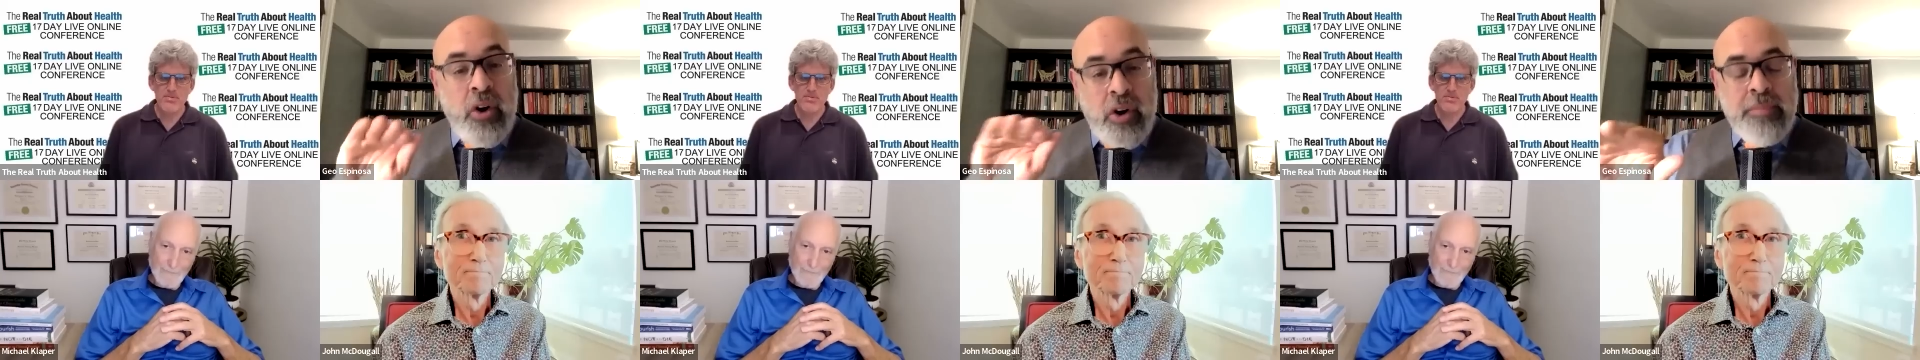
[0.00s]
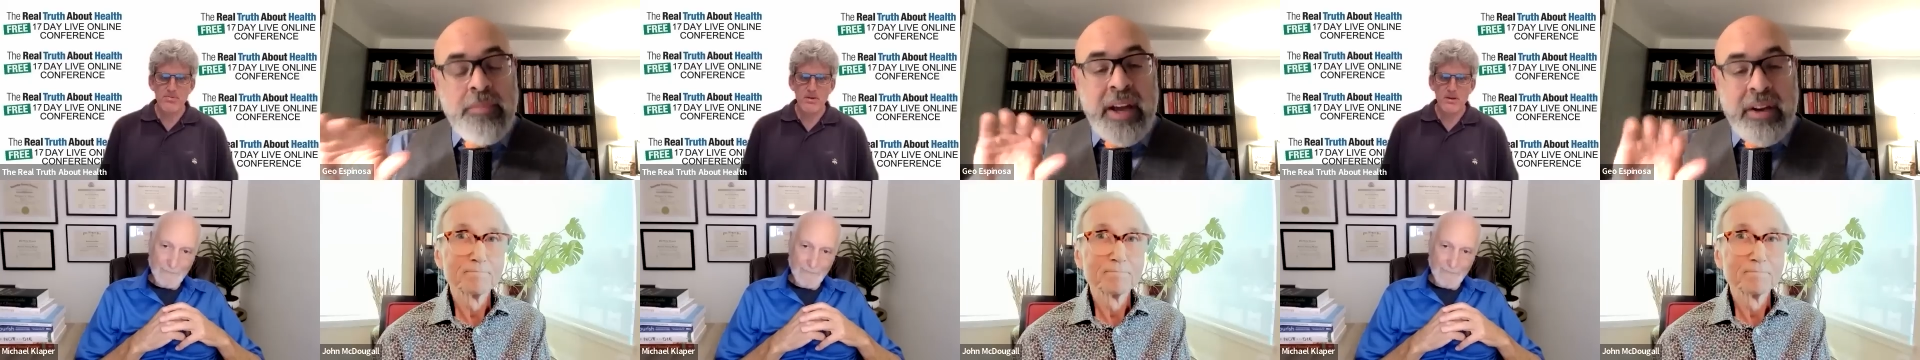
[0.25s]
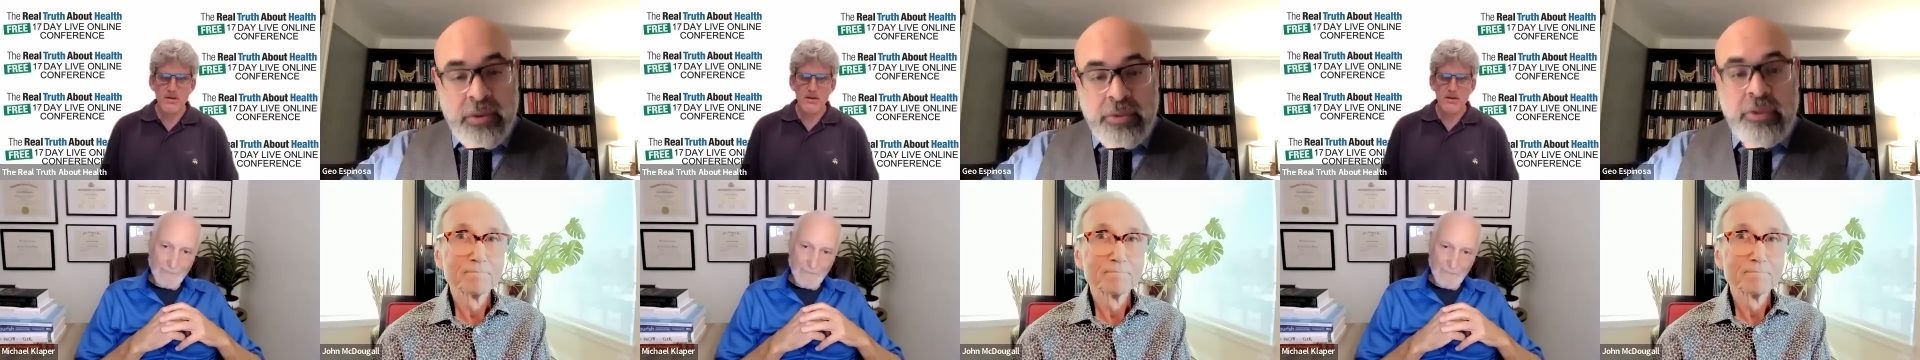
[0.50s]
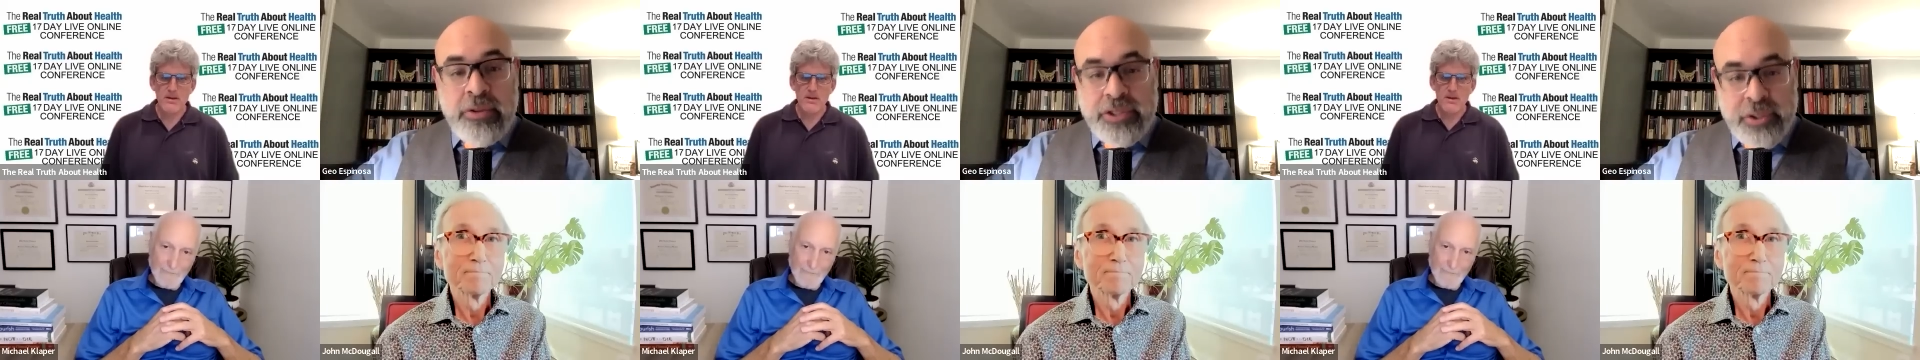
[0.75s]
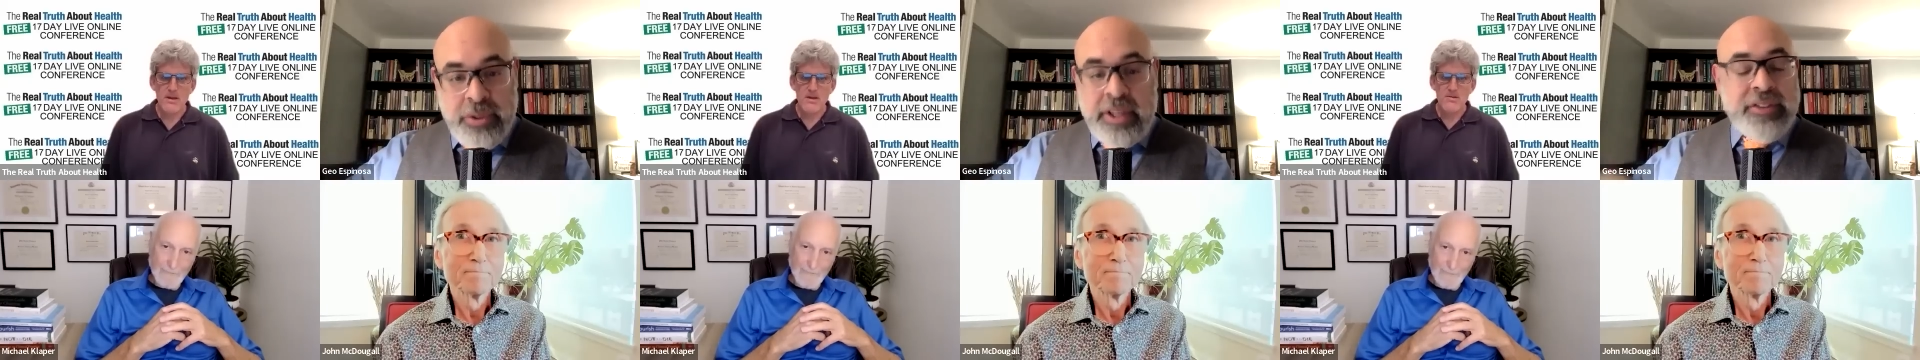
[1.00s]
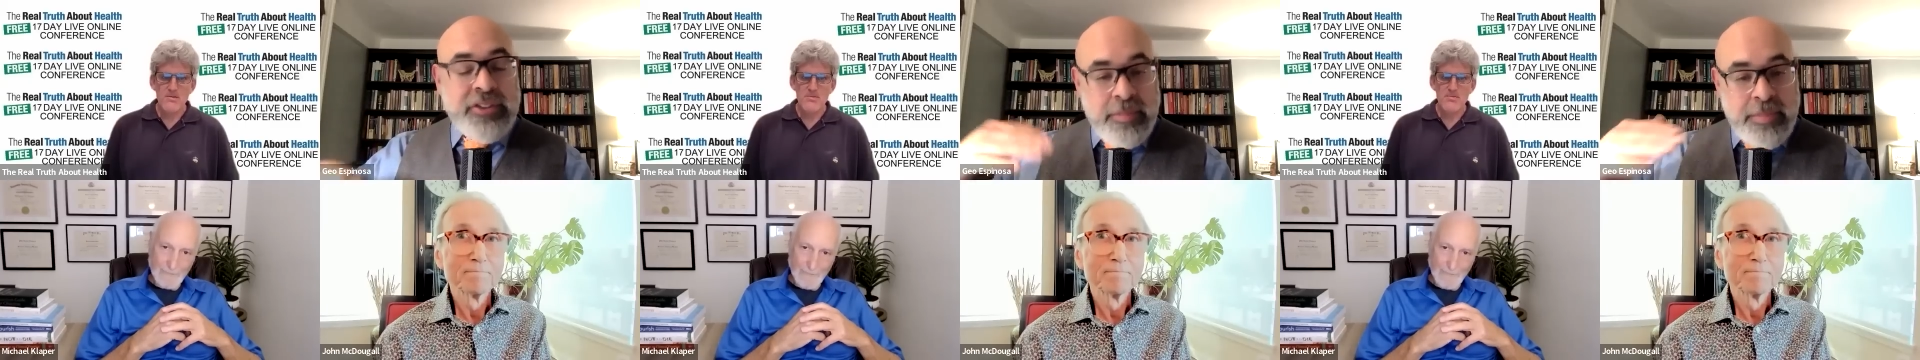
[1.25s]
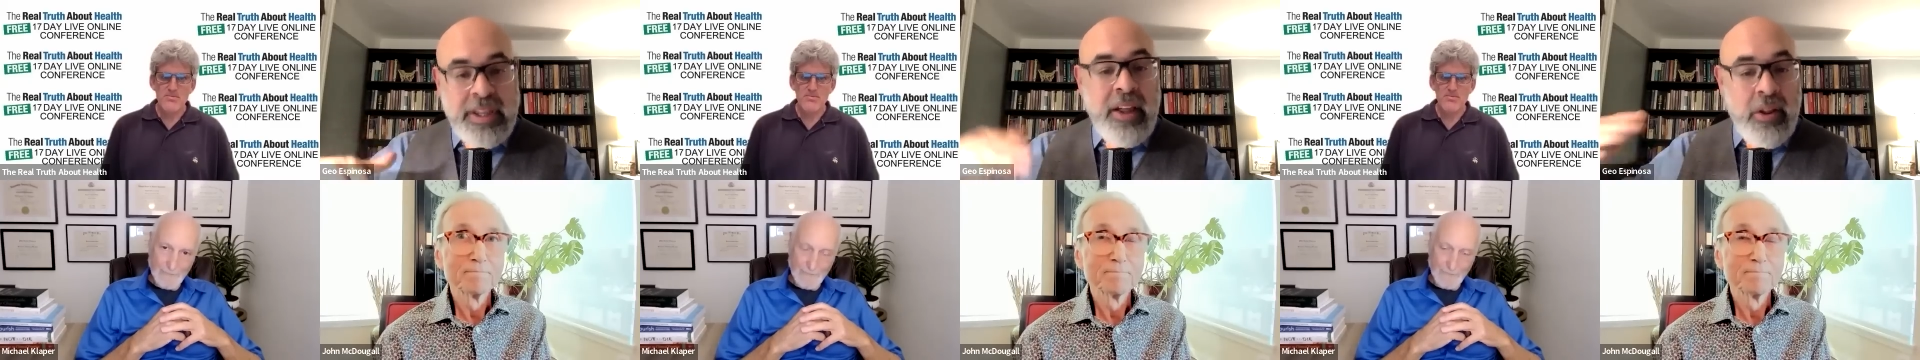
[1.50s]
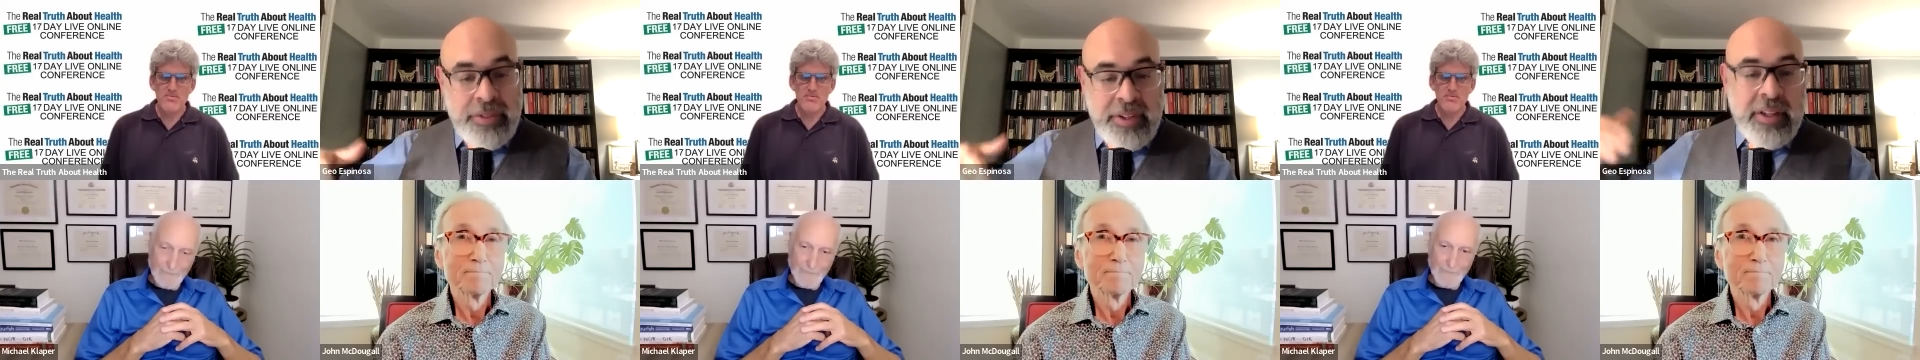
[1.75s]
Speaker 1: all macronutrients to be
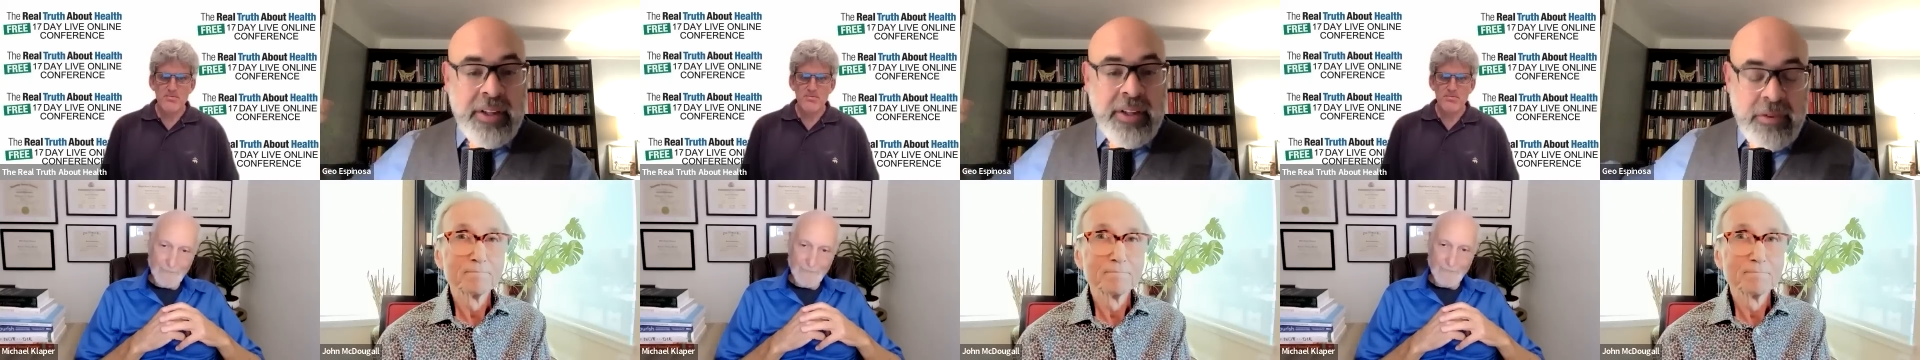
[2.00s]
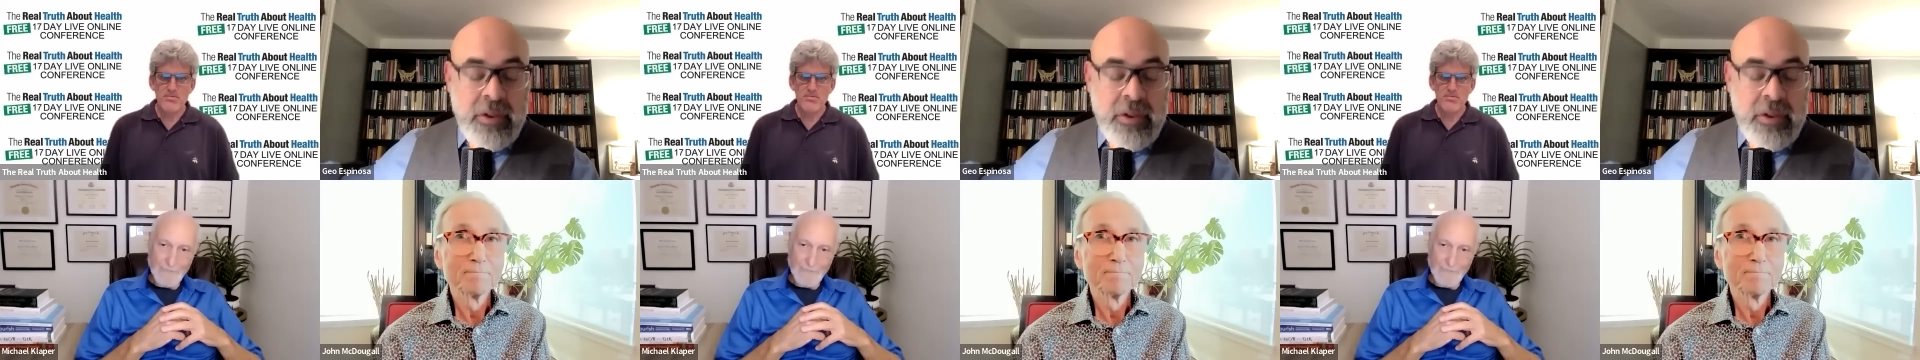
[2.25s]
healthy and live